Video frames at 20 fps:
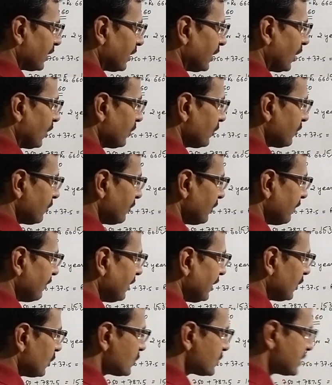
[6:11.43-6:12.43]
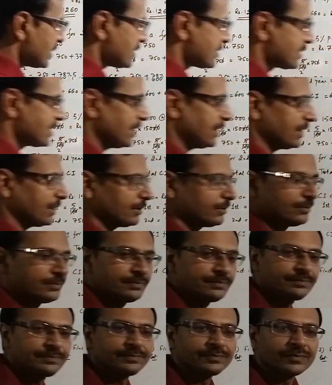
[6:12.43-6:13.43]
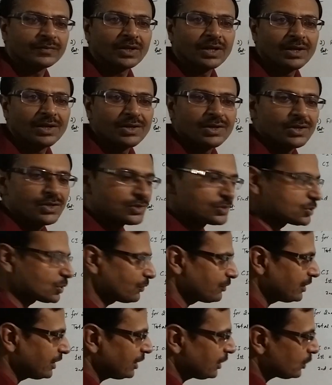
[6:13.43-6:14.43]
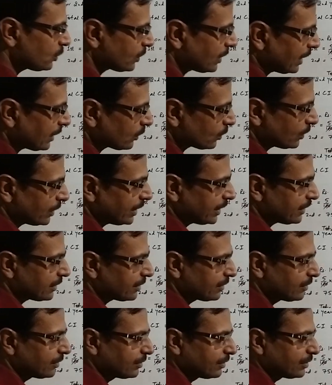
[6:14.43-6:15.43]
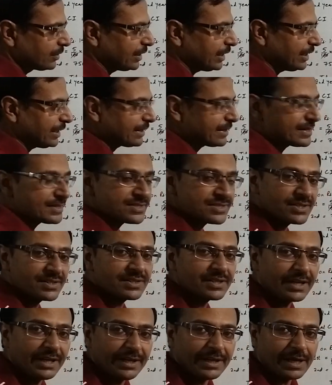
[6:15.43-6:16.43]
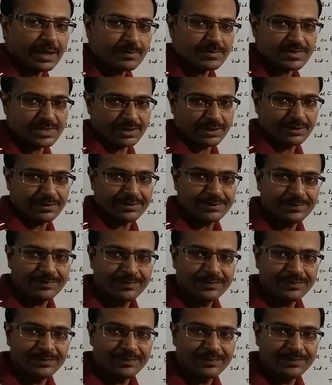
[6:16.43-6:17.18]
Now we will use this data. So we need to calculate interest 3 times here.